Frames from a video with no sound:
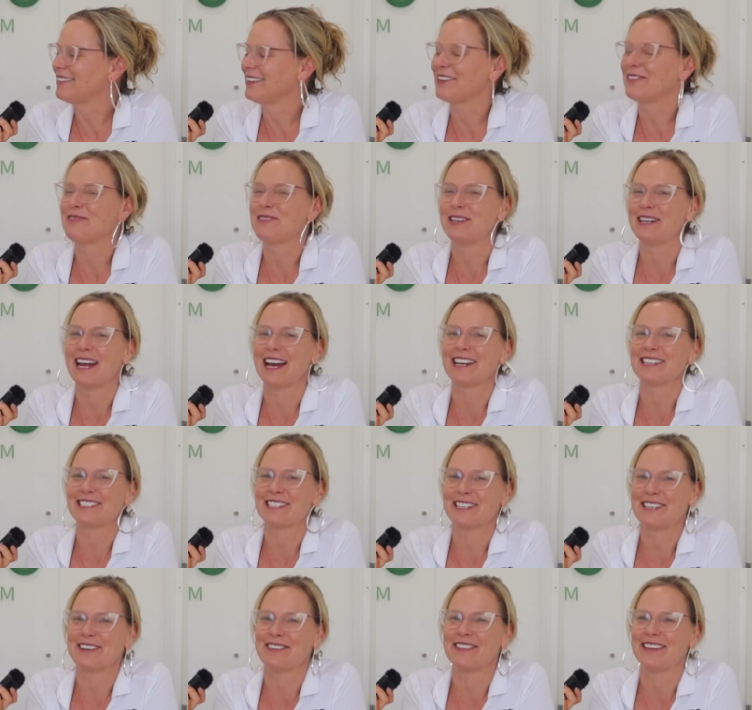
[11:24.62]
we'd
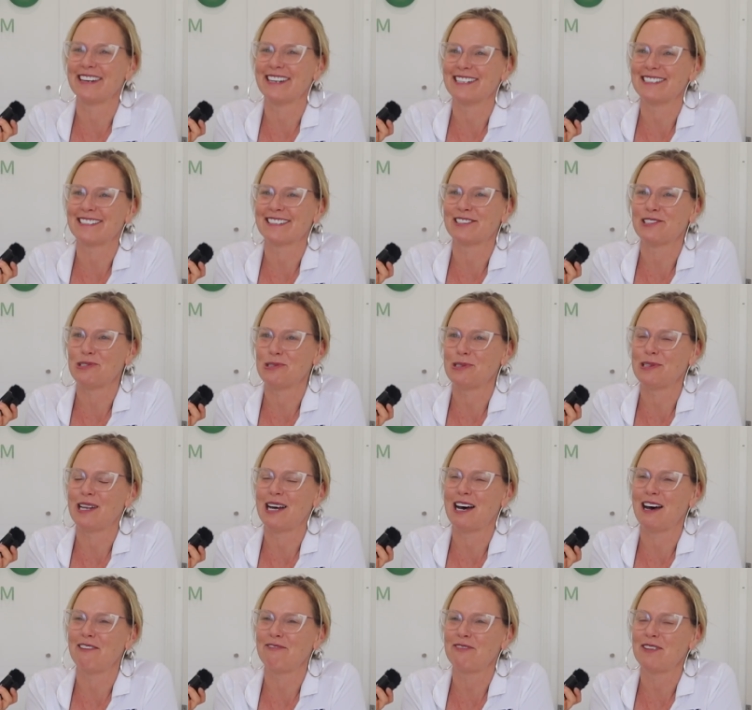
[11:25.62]
actually go in it to
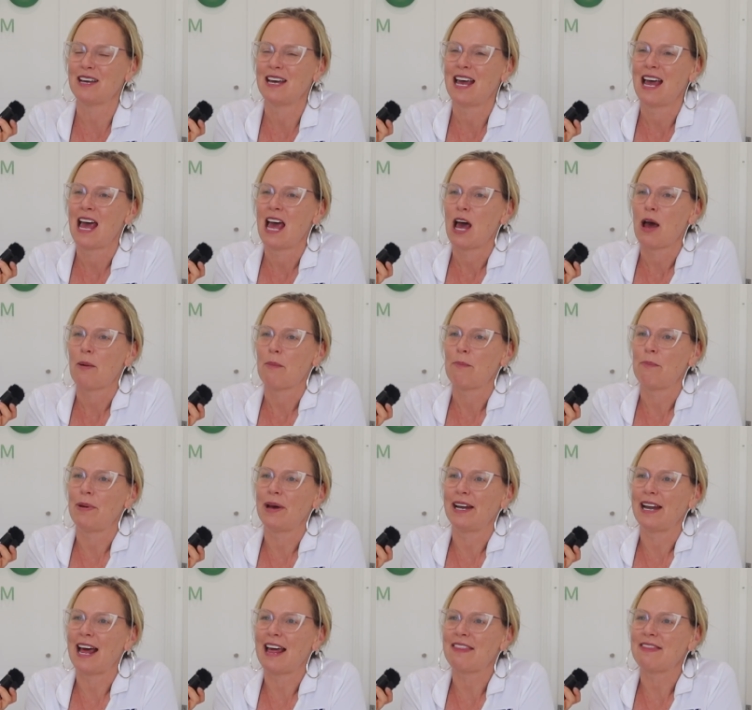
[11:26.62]
cool off.
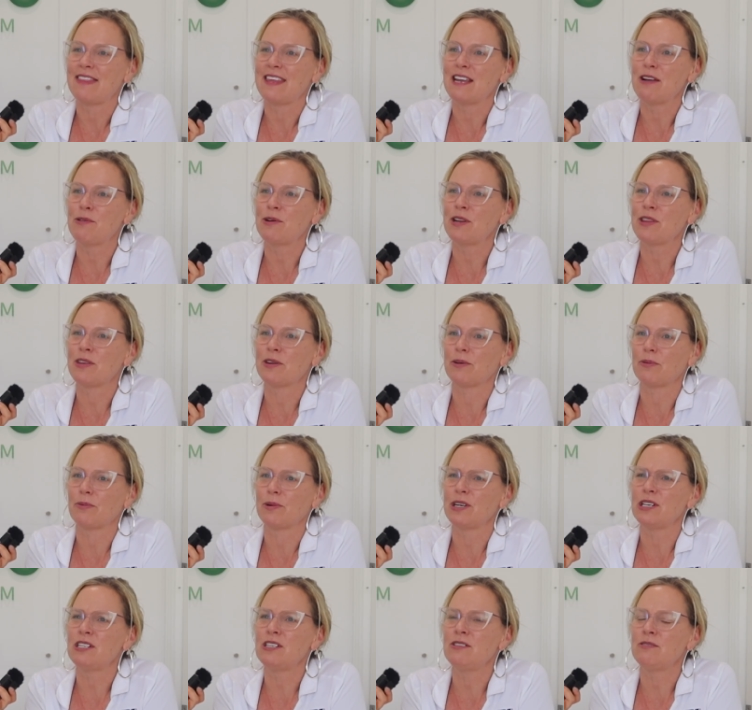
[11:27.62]
But I think one of the
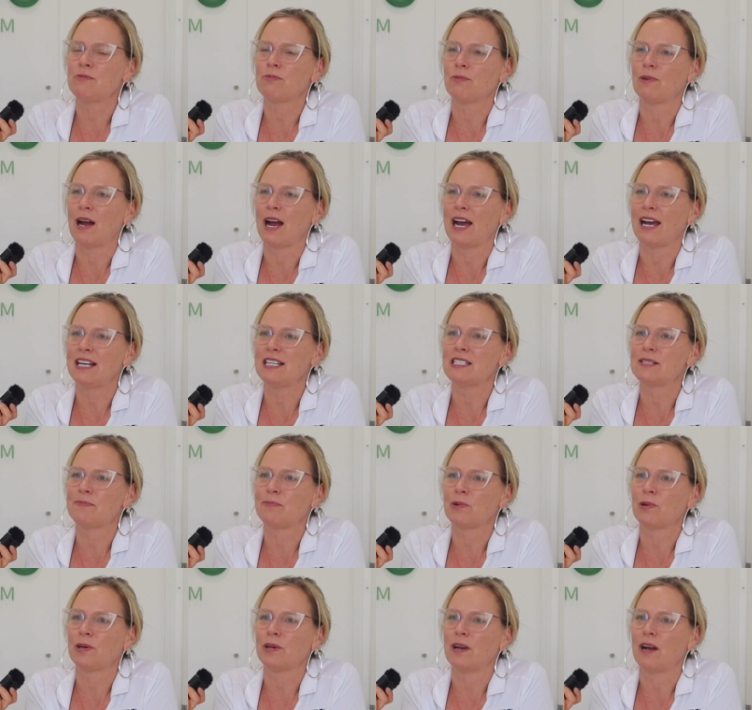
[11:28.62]
original rides
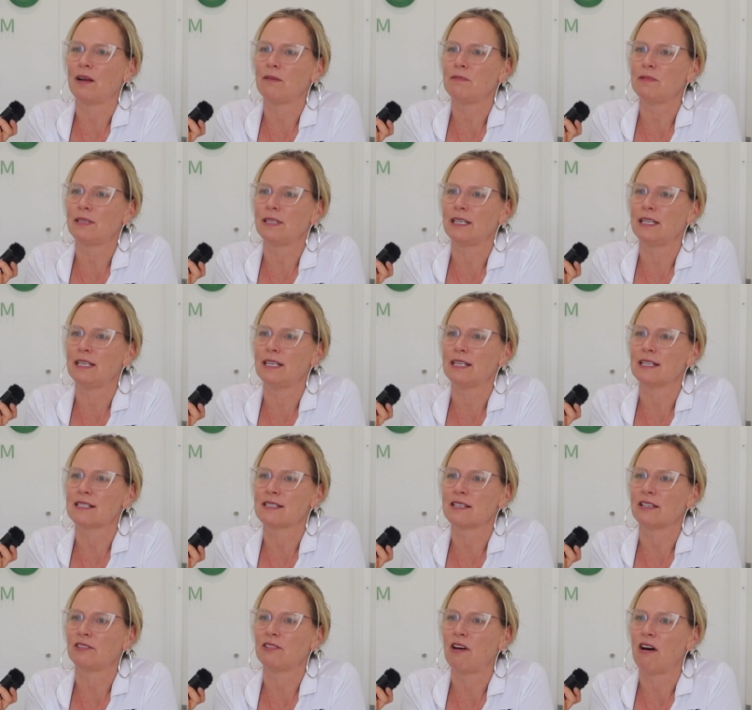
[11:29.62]
probably
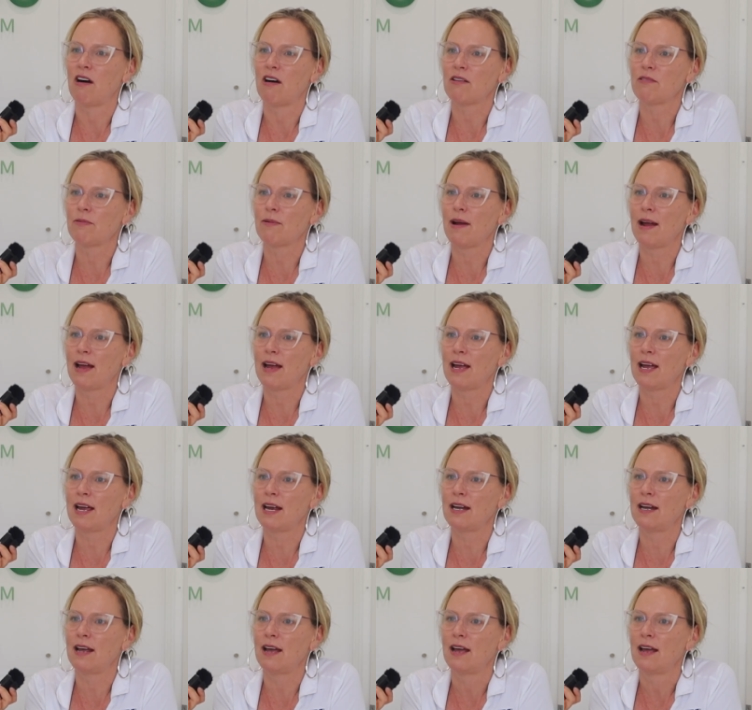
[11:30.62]
is the log
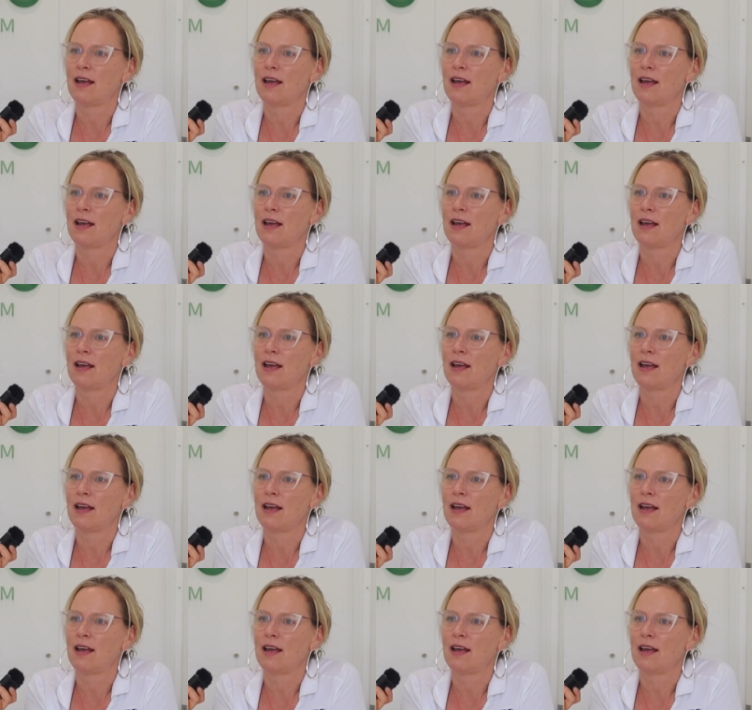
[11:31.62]
ride